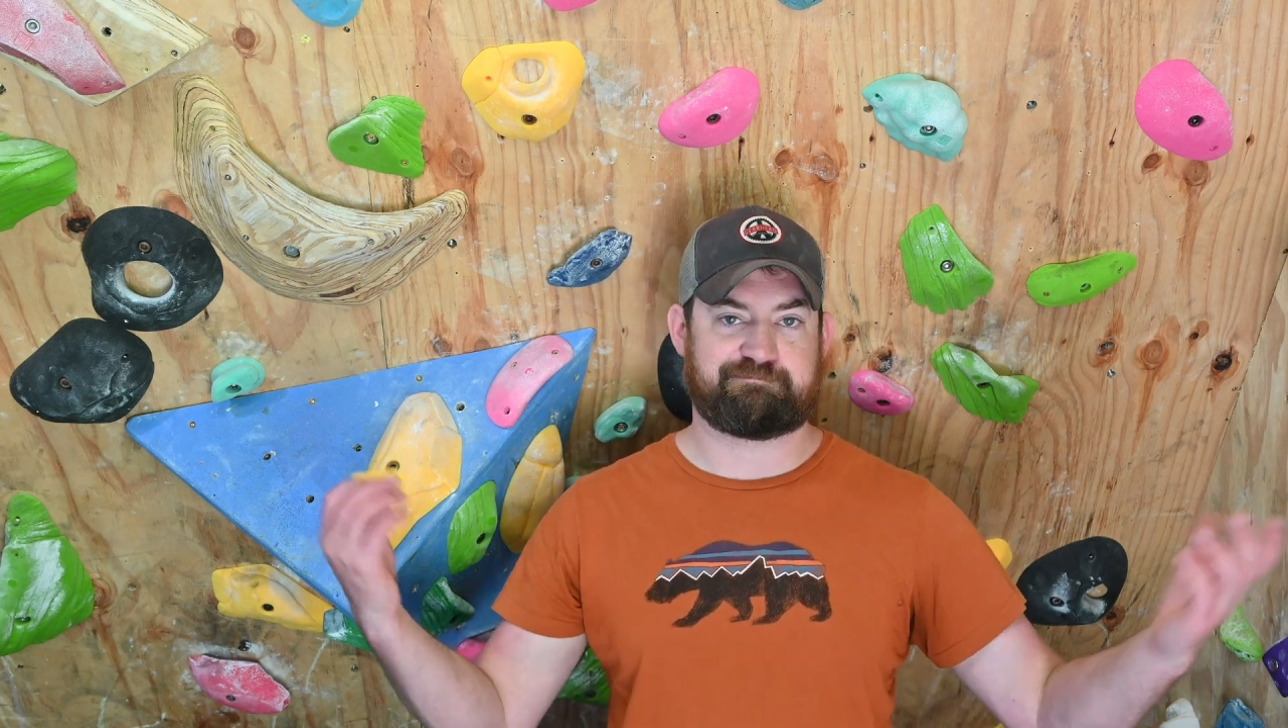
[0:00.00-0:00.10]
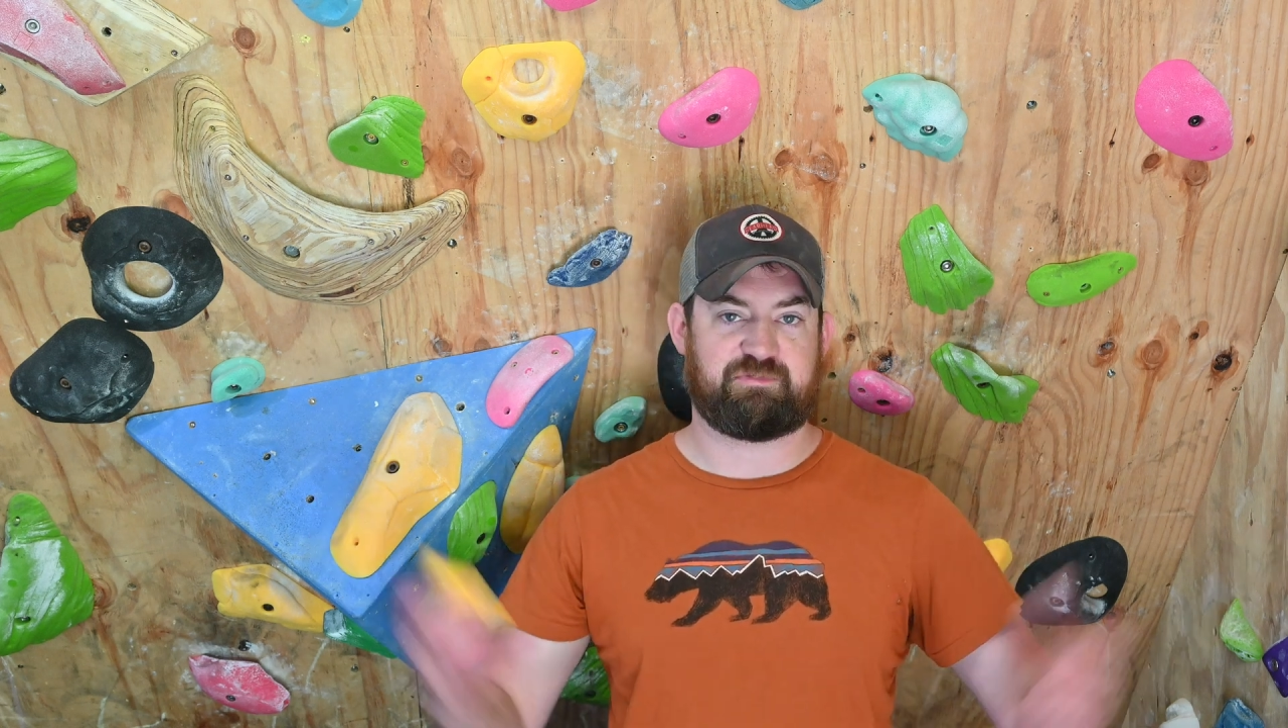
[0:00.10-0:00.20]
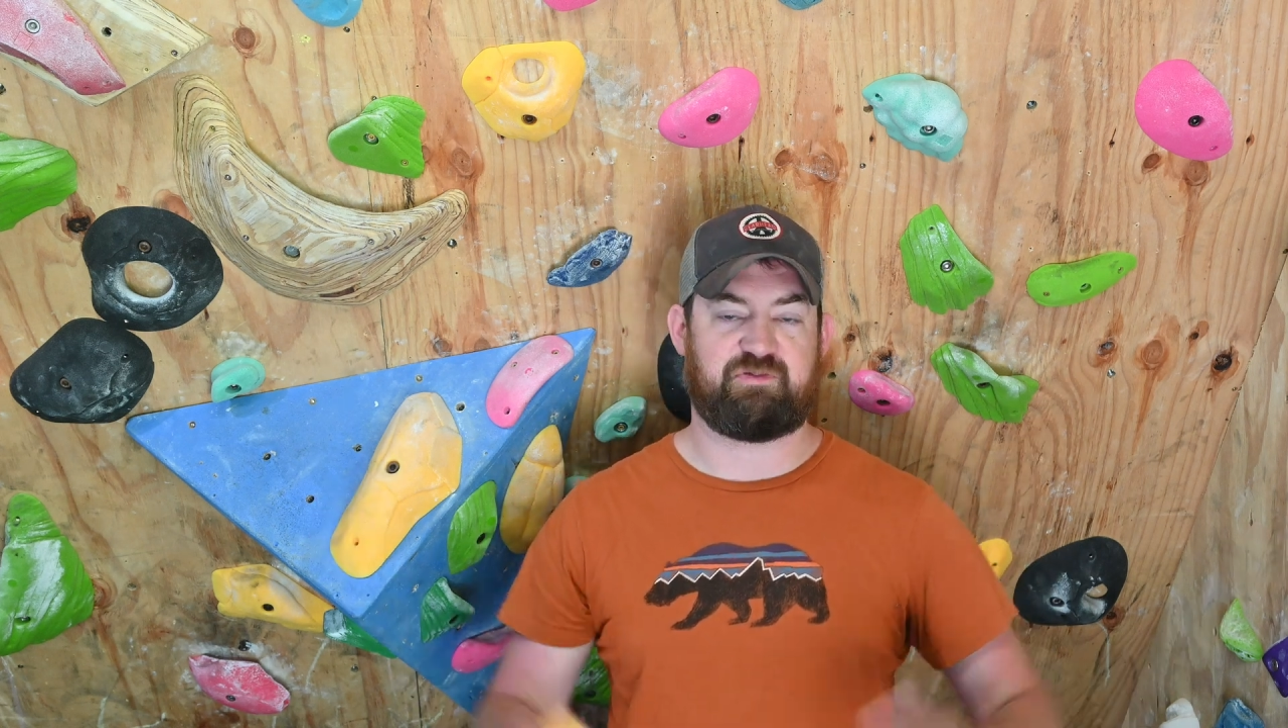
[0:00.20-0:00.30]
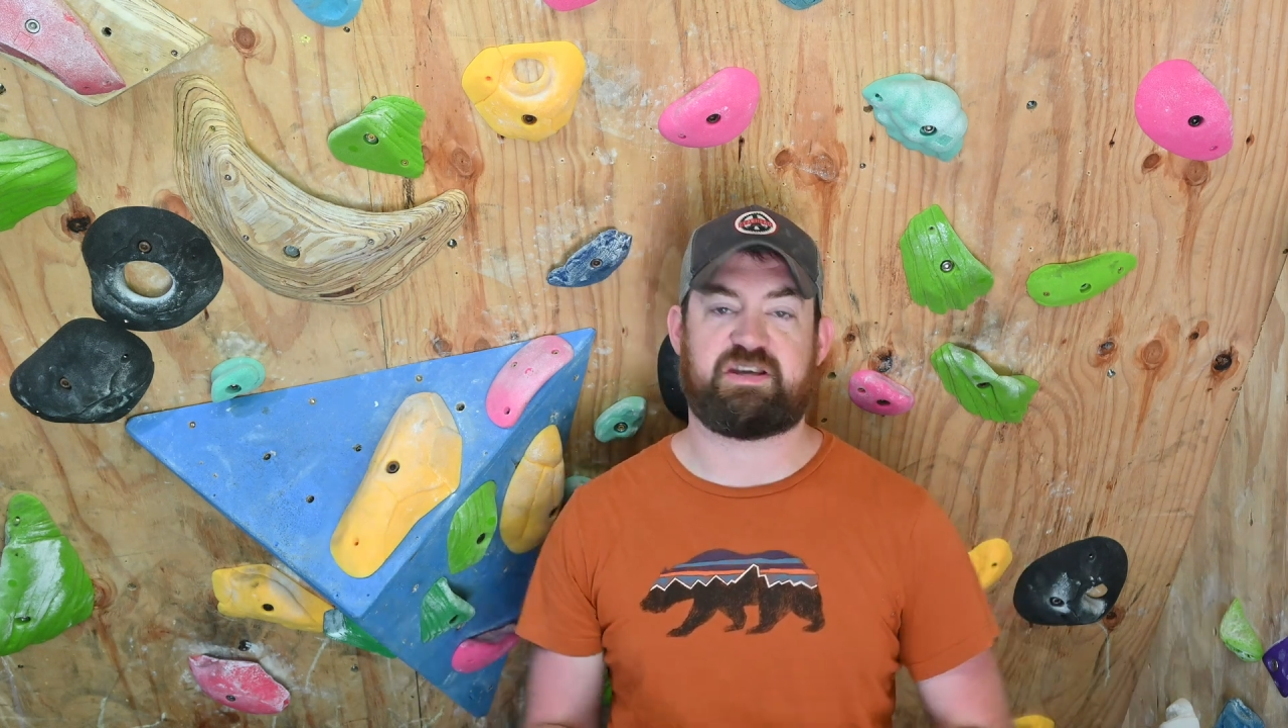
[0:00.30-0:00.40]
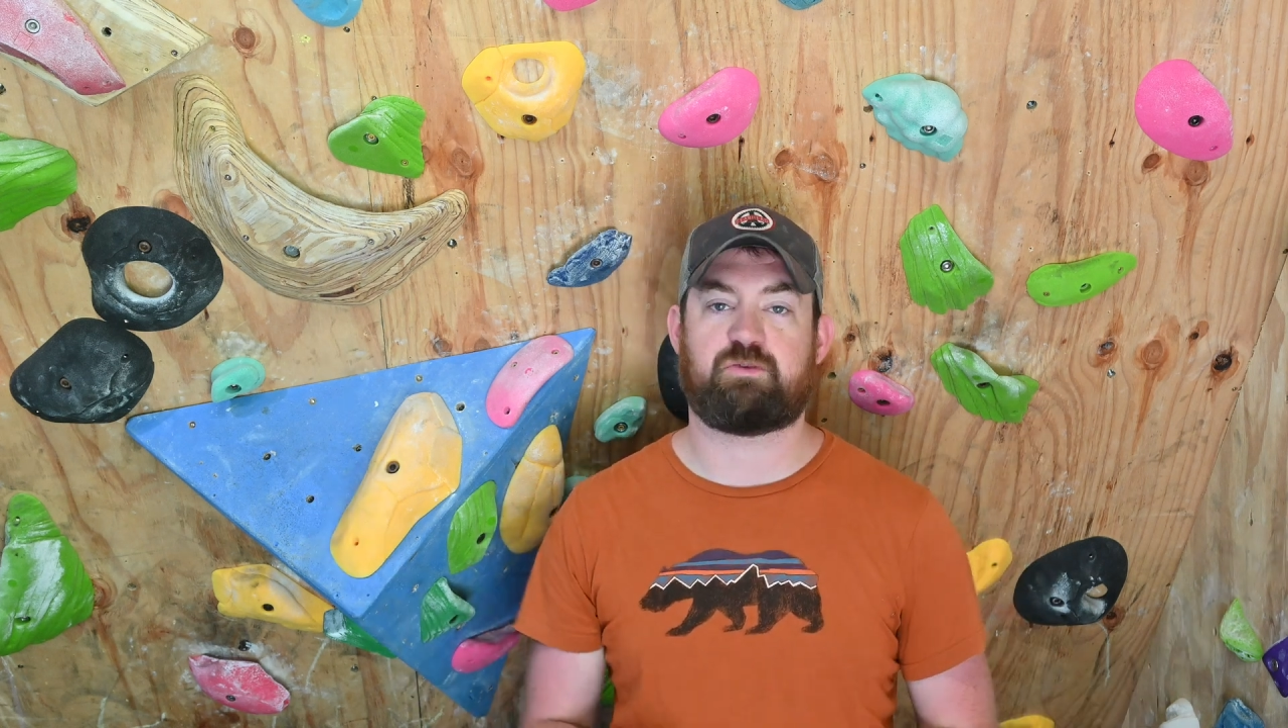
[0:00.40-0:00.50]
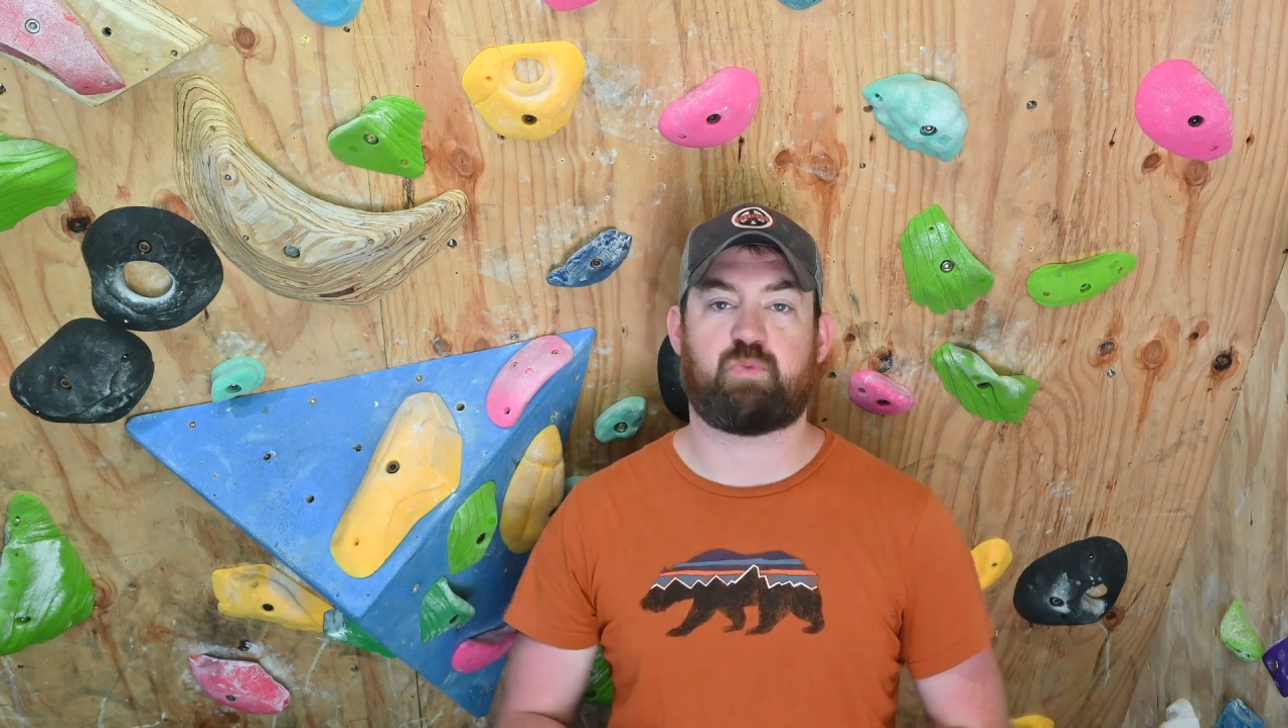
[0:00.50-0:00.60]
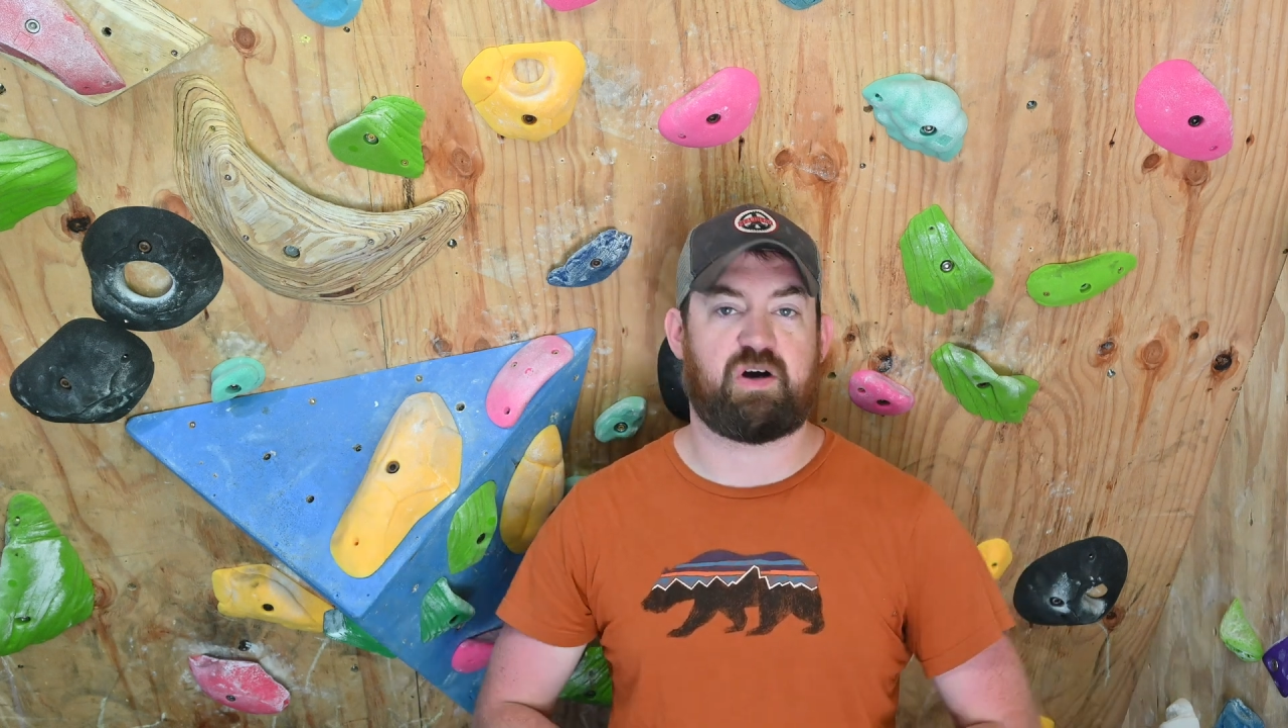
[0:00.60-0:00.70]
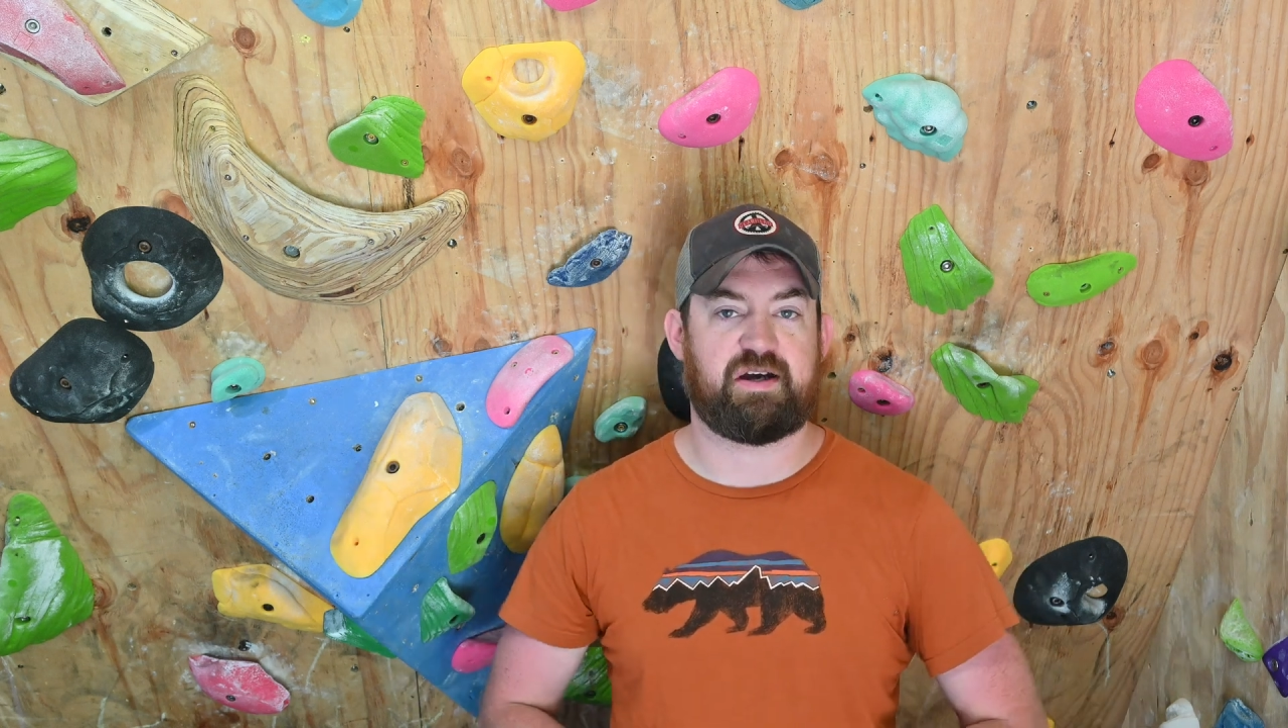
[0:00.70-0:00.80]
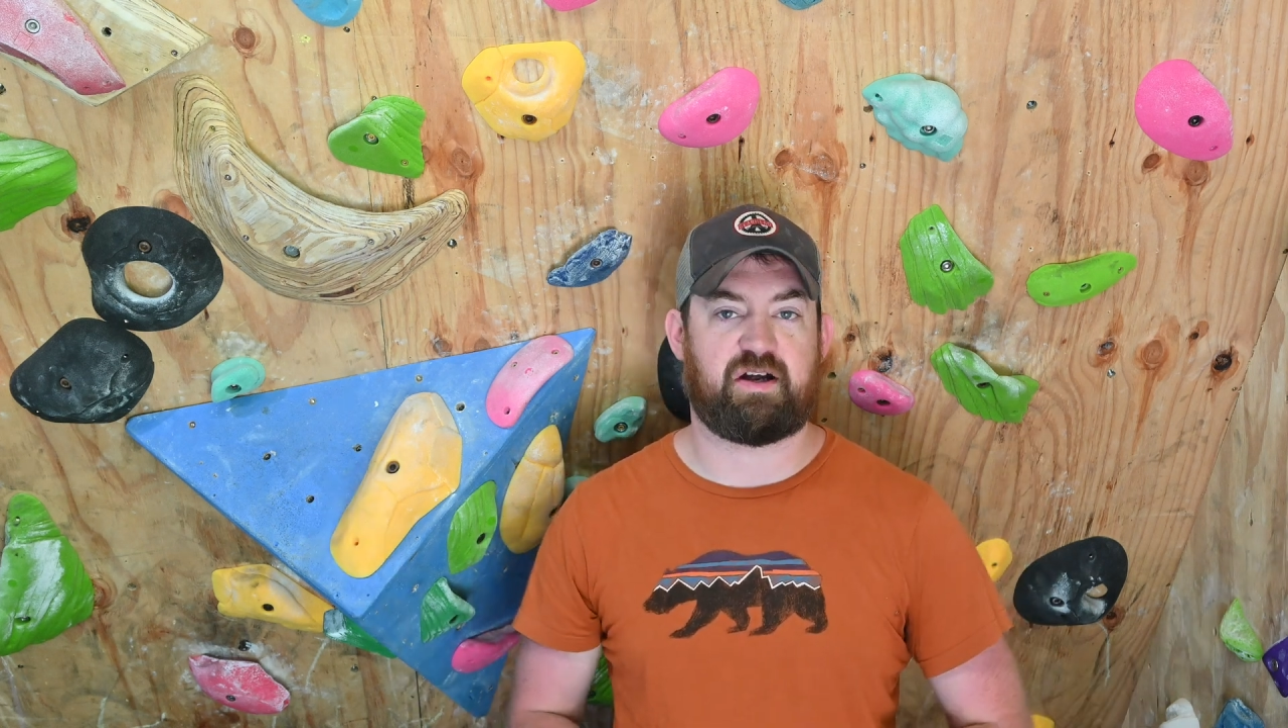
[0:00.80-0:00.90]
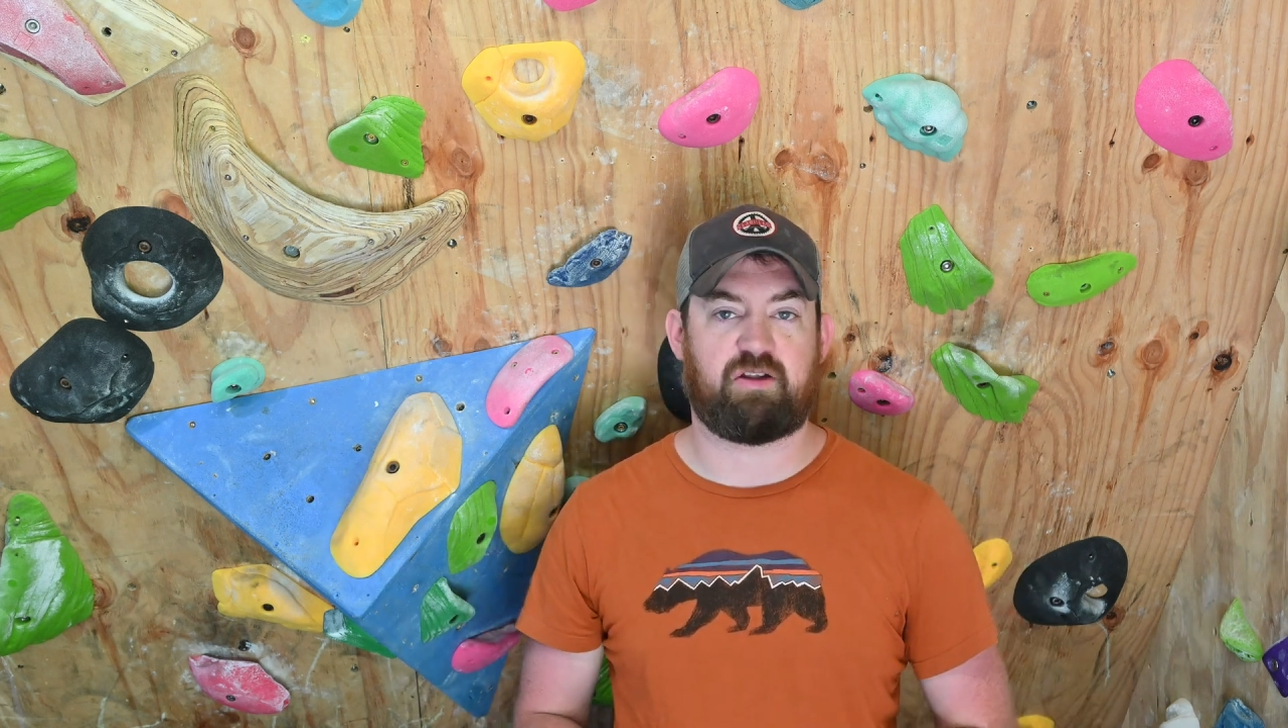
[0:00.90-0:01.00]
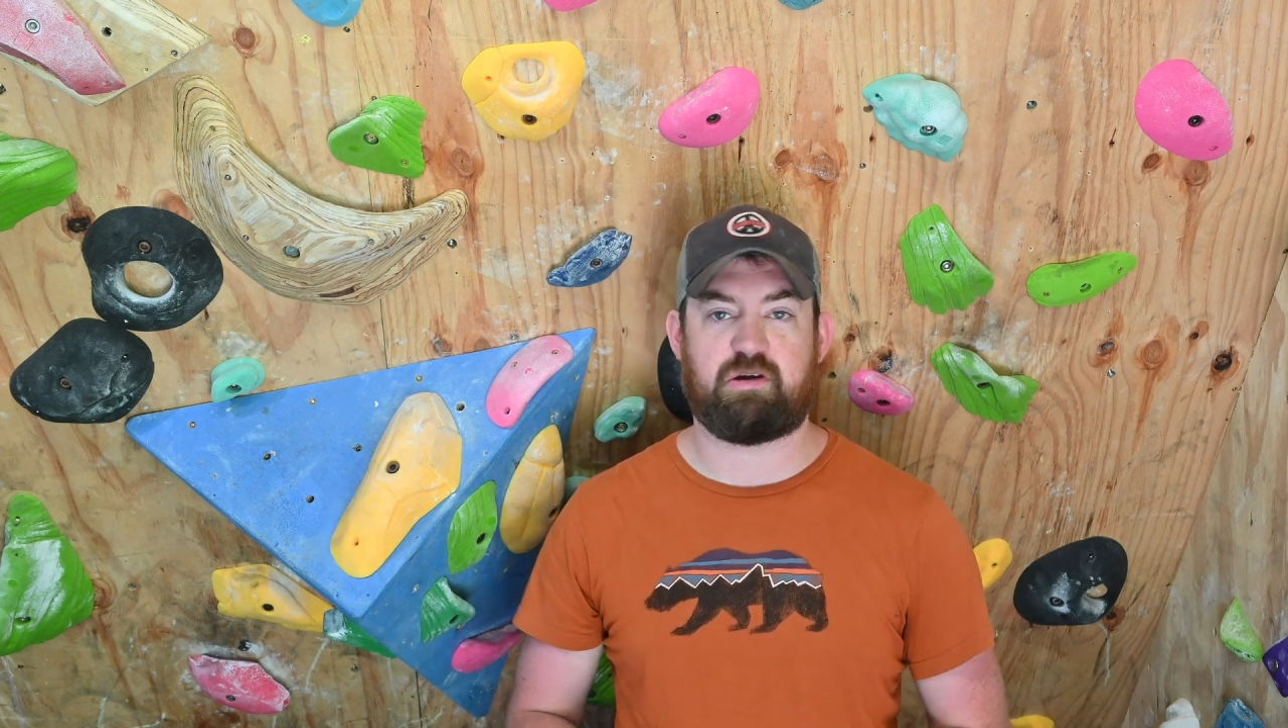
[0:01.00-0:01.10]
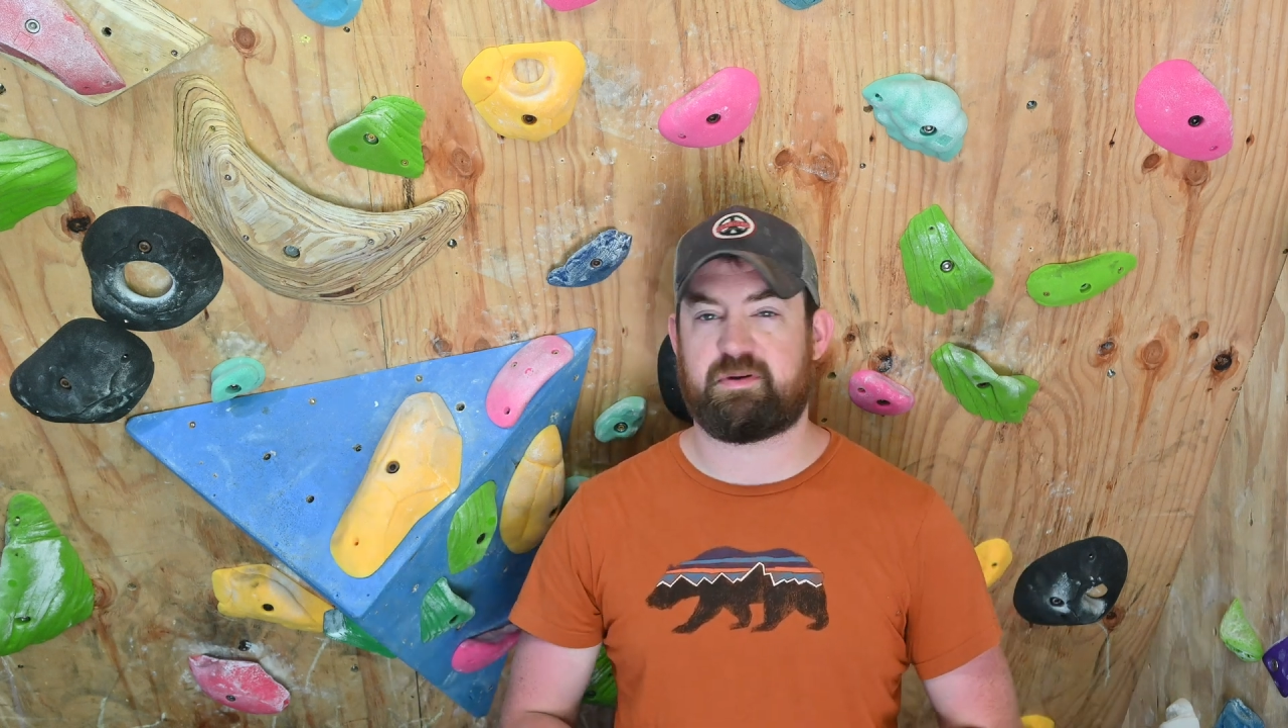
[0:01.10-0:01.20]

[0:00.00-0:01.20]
V1 all the way